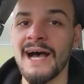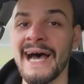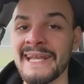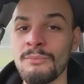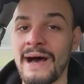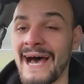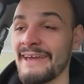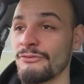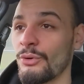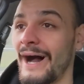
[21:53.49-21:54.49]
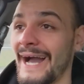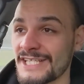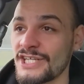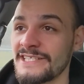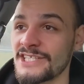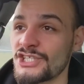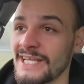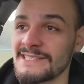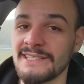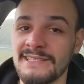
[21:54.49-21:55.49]
Adam Ivel actually
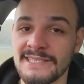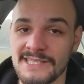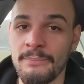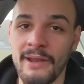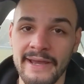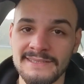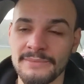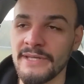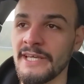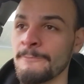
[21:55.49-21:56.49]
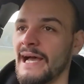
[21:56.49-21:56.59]
suggested this supplier to me